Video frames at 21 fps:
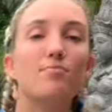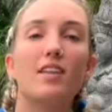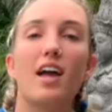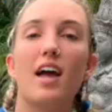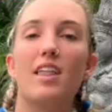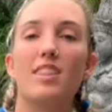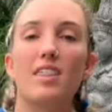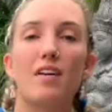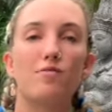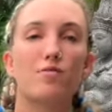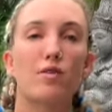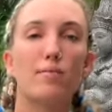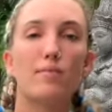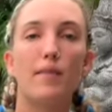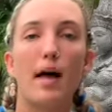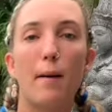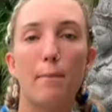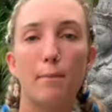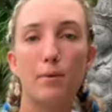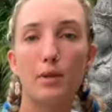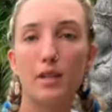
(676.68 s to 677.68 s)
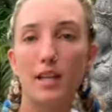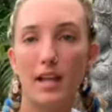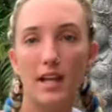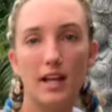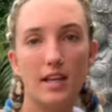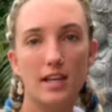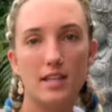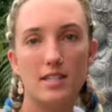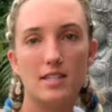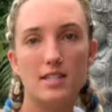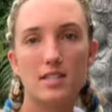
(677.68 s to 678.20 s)
And then from that
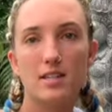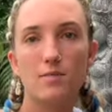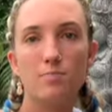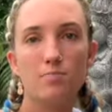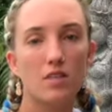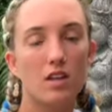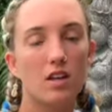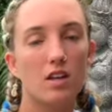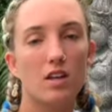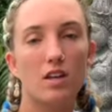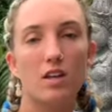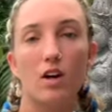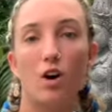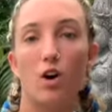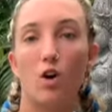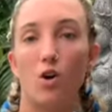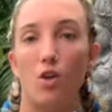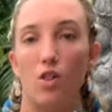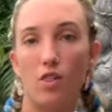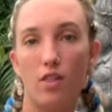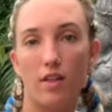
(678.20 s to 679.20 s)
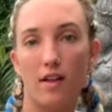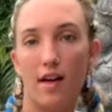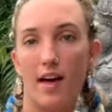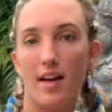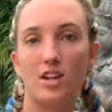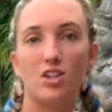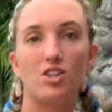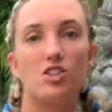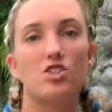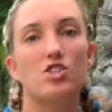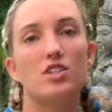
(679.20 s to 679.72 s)
place, you know, the
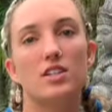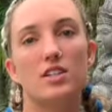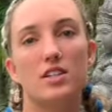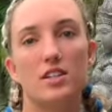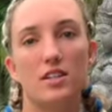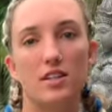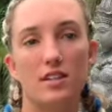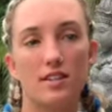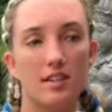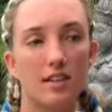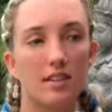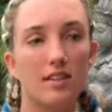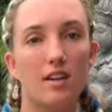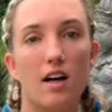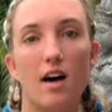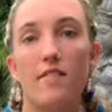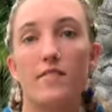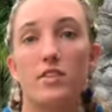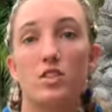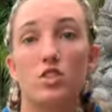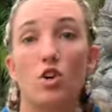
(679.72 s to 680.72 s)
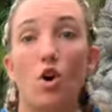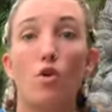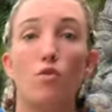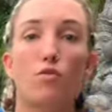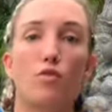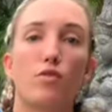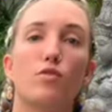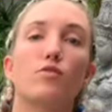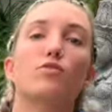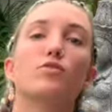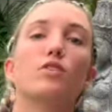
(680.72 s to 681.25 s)
energy, the love is
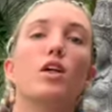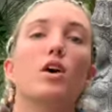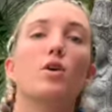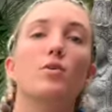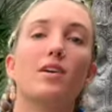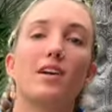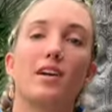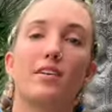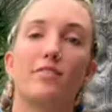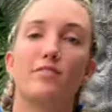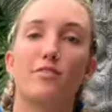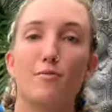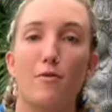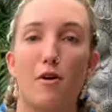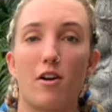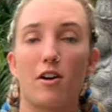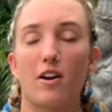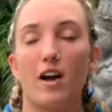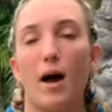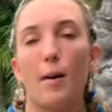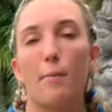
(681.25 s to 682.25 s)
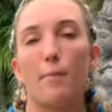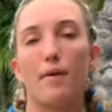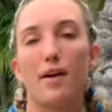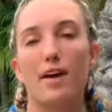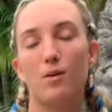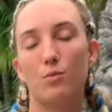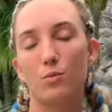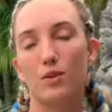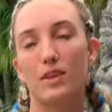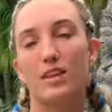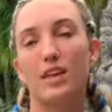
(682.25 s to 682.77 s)
overflowing from our cup,
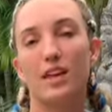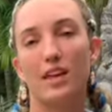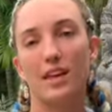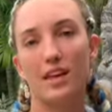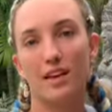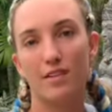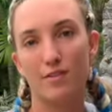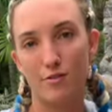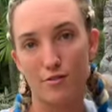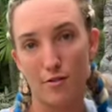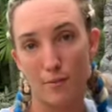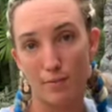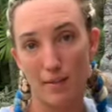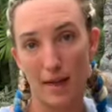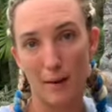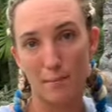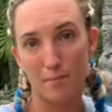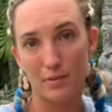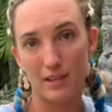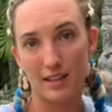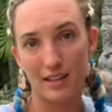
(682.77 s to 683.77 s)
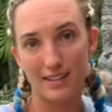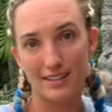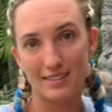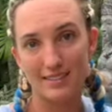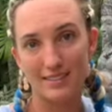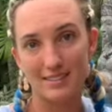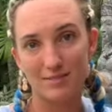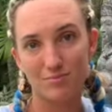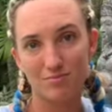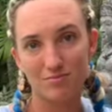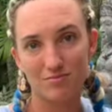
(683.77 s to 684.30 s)
and we can give from that
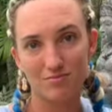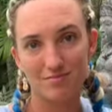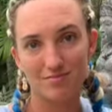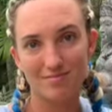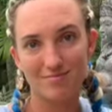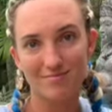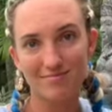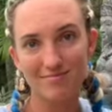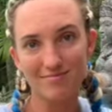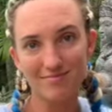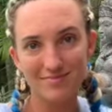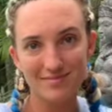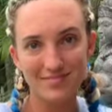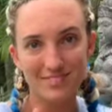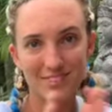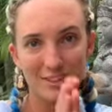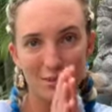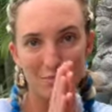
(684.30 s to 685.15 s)
place. So